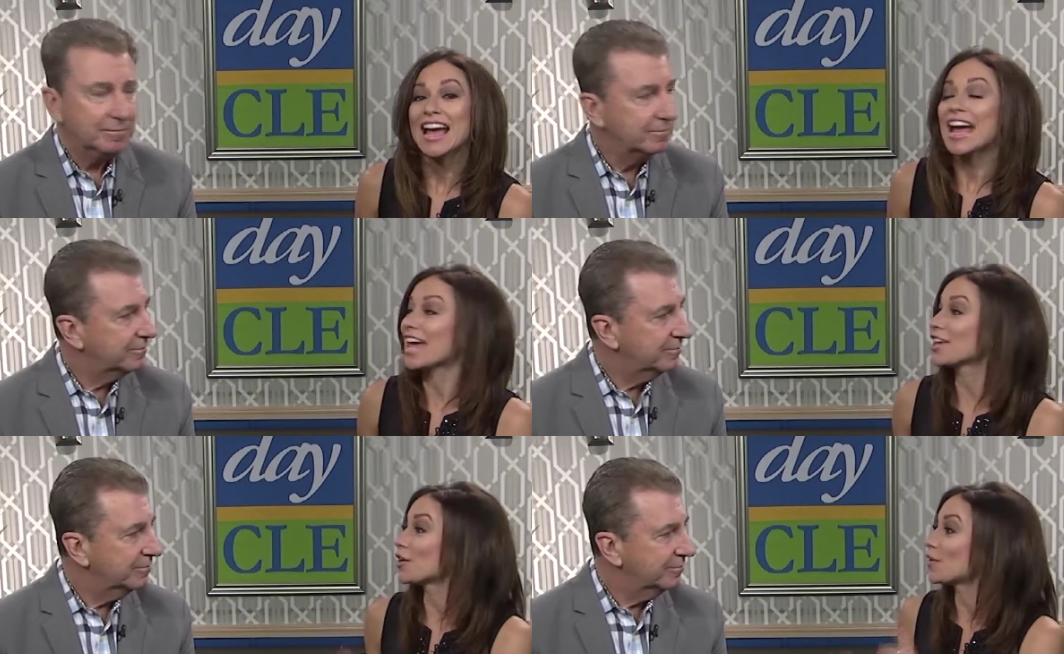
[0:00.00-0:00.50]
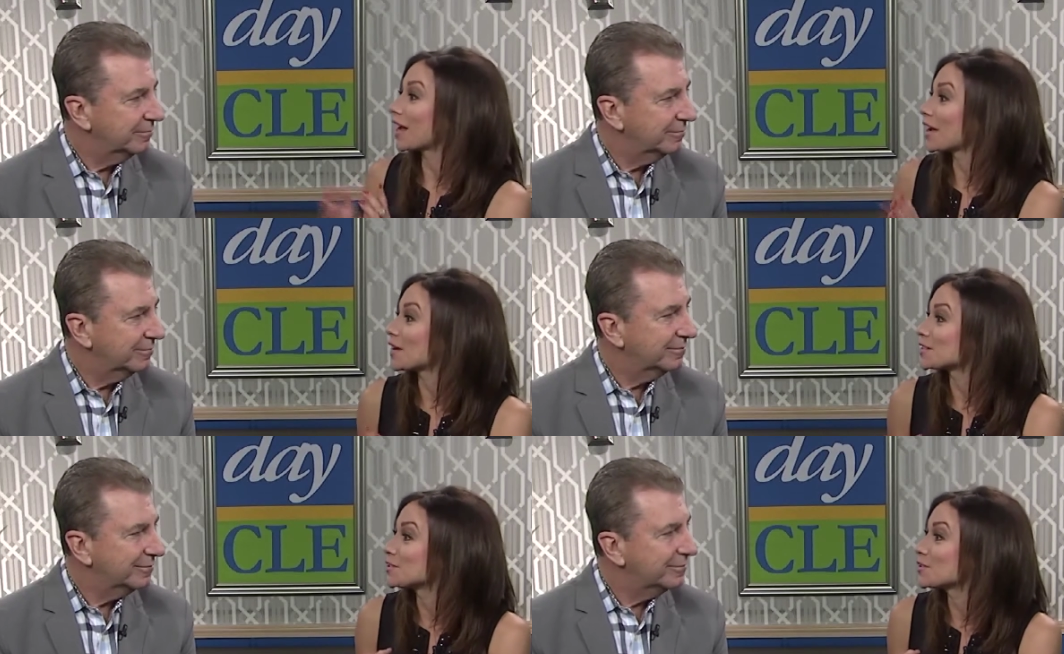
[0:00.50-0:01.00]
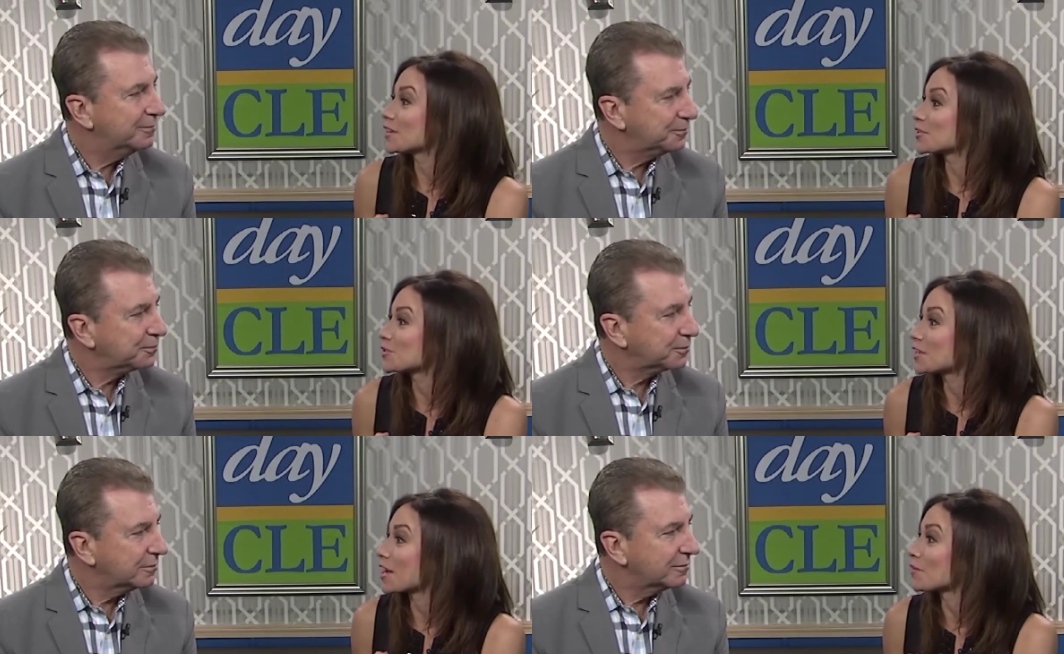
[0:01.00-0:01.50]
Speaker 1: Hey, you know what I got to do
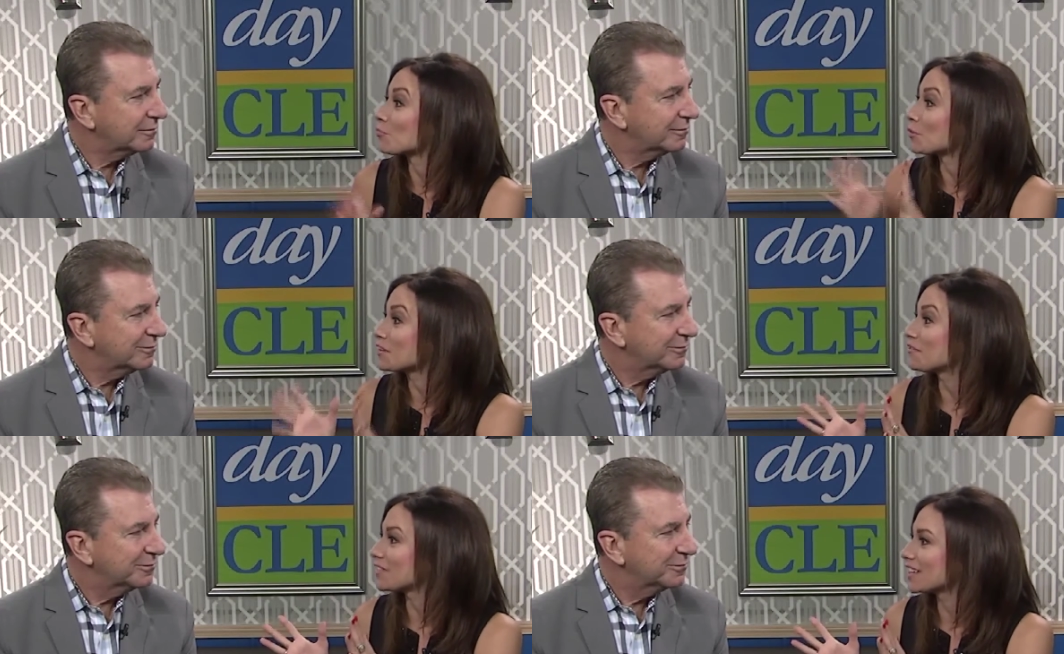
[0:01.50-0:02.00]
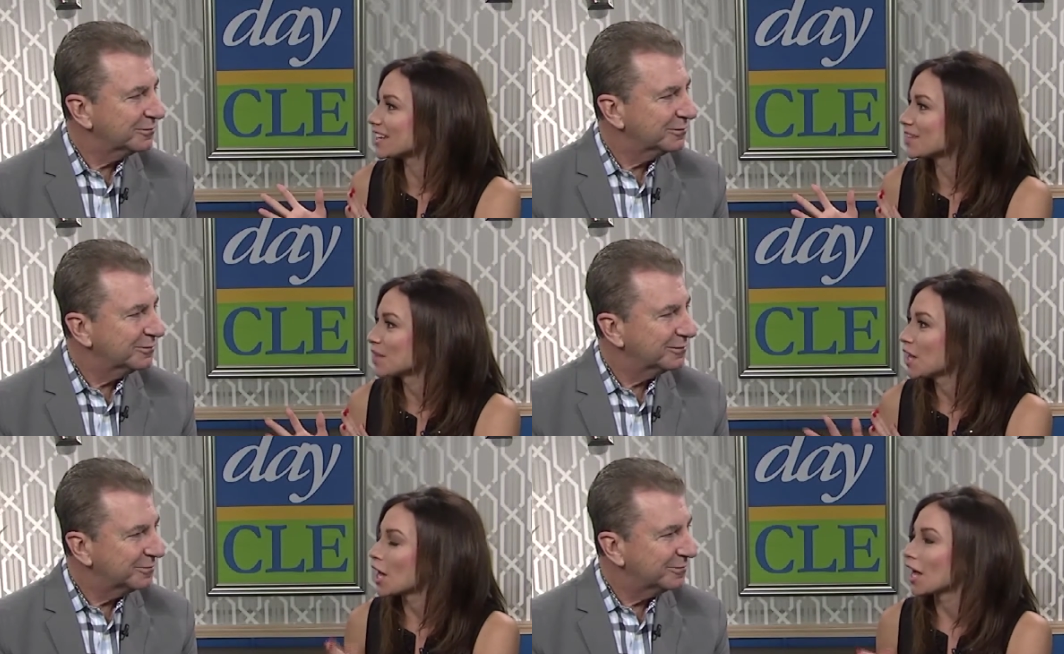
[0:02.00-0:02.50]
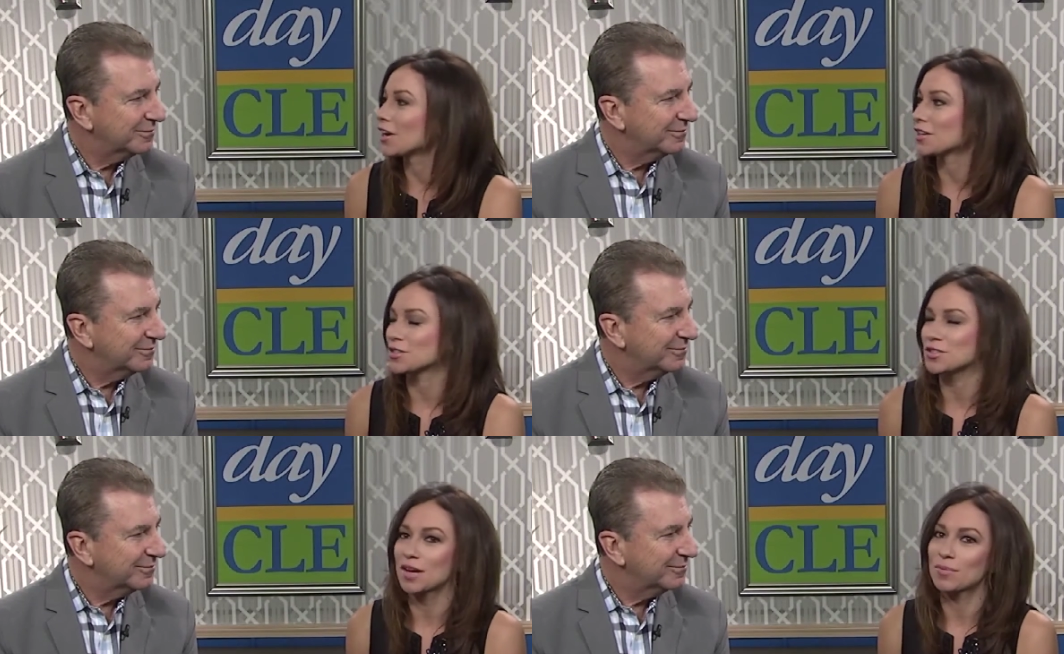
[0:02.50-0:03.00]
yesterday briefly? I
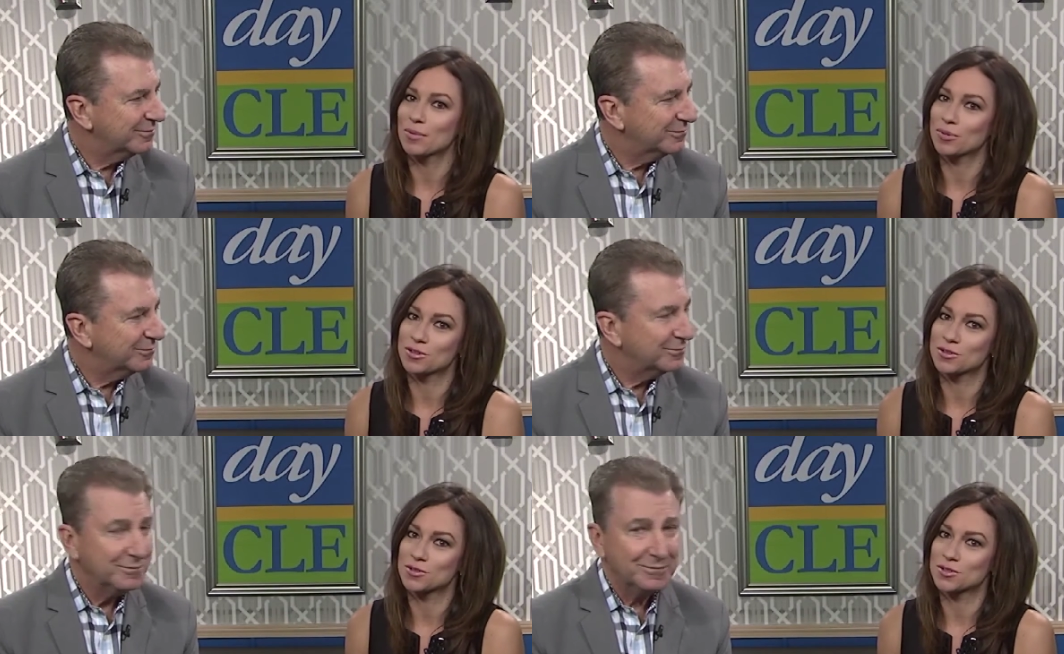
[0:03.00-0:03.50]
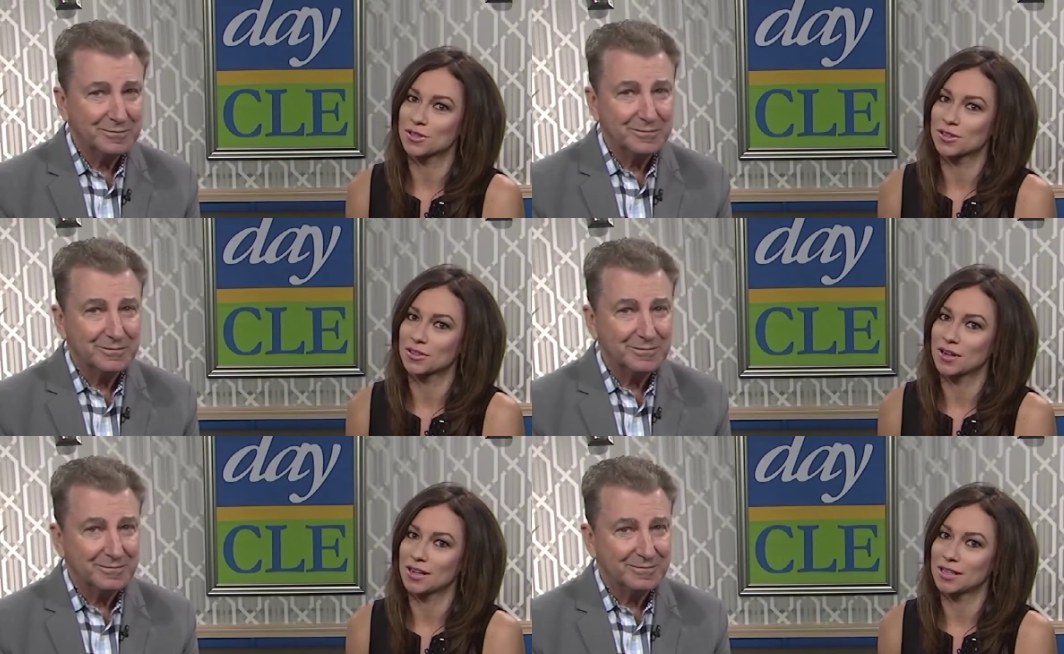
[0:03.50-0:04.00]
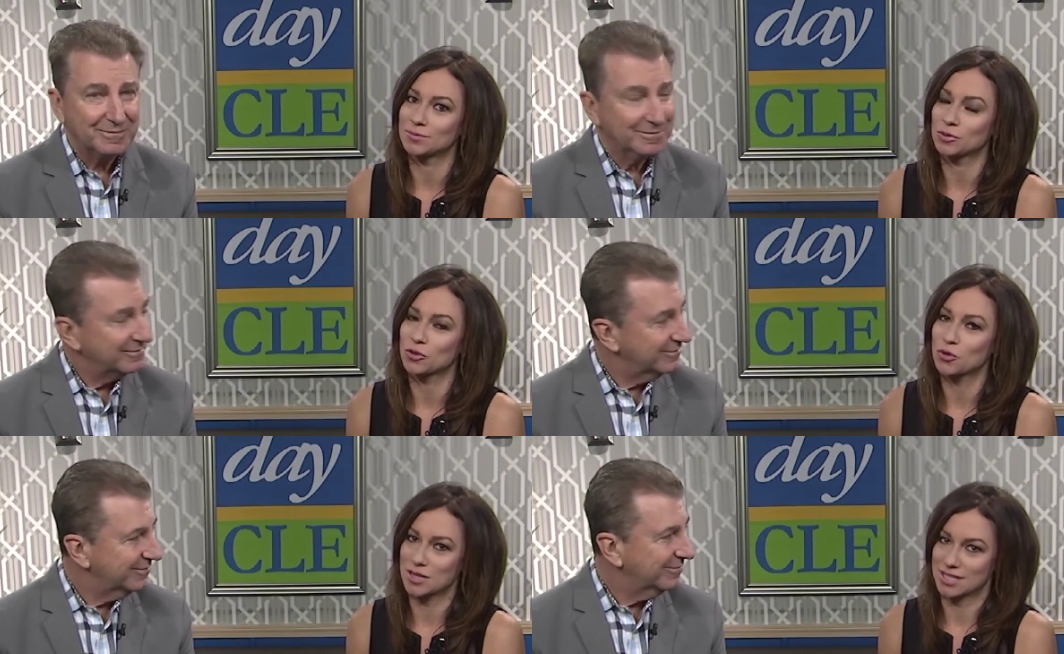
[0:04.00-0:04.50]
got to stop our producer,
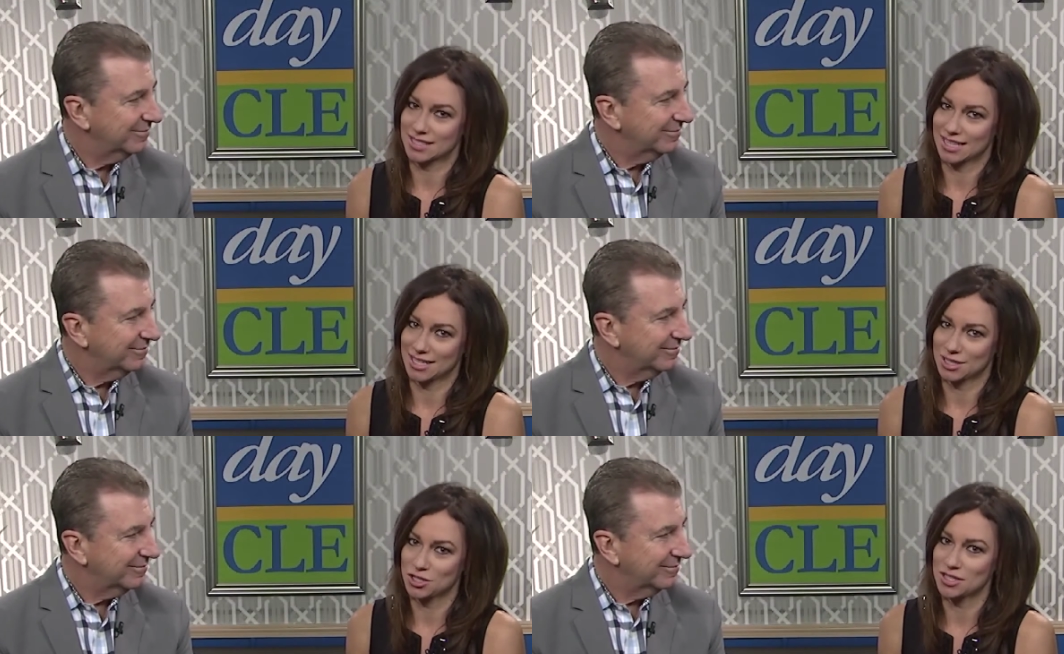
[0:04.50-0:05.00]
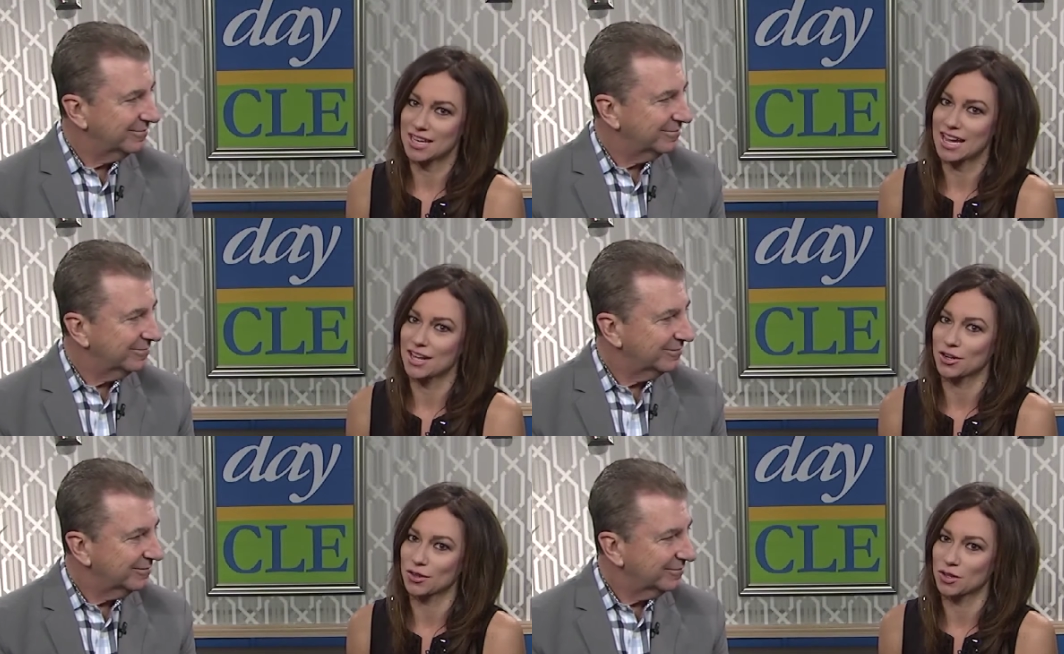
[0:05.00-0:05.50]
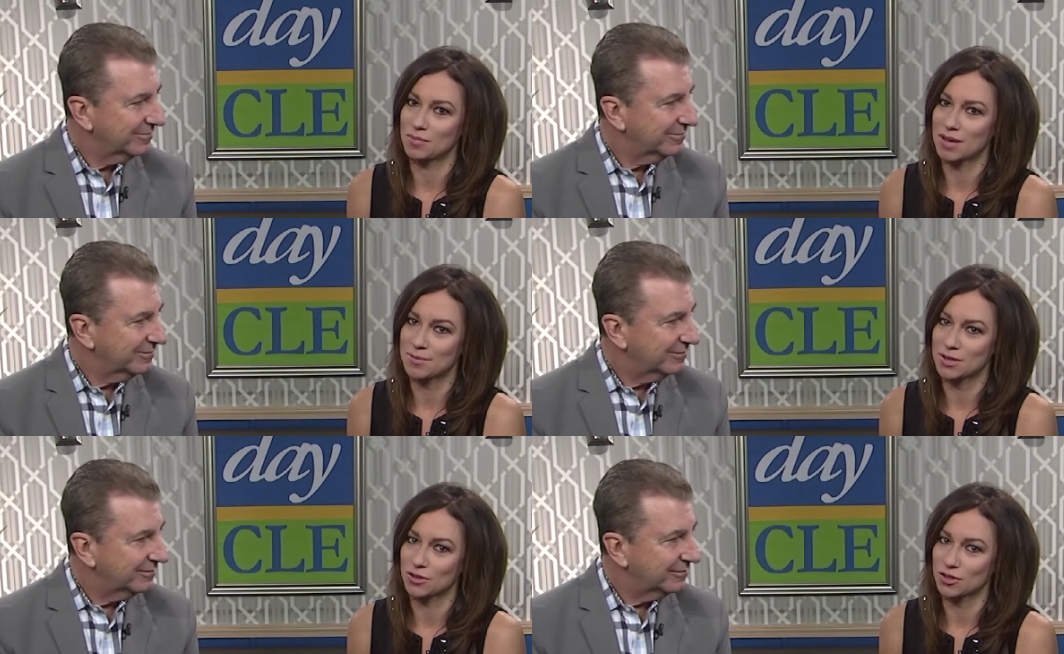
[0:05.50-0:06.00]
um, Kristen. She had her little
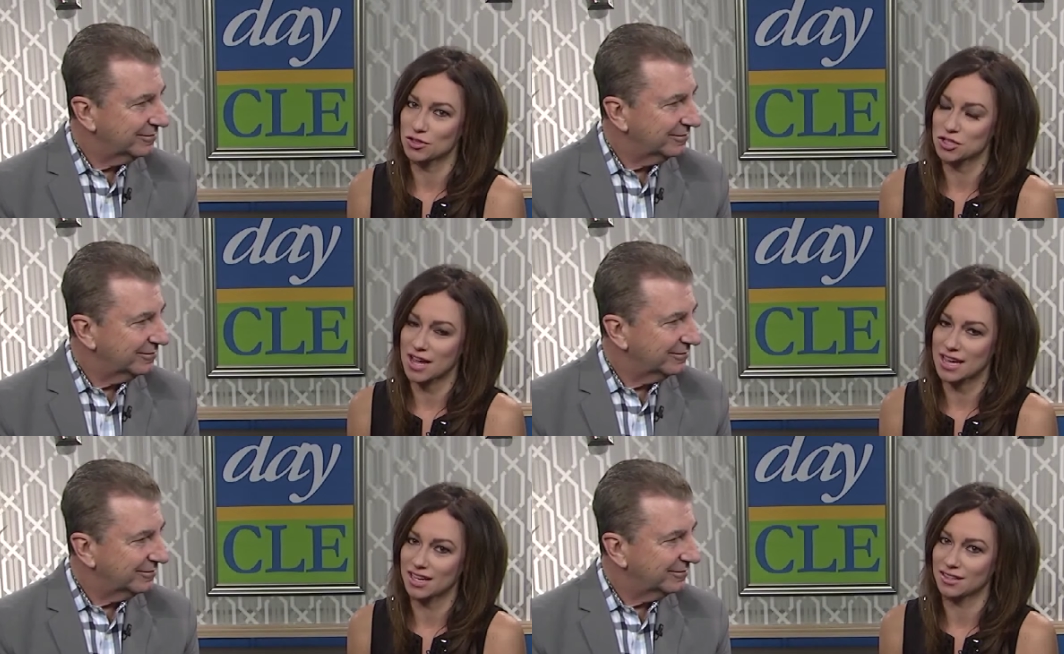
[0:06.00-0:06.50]
baby girl, Cheyenne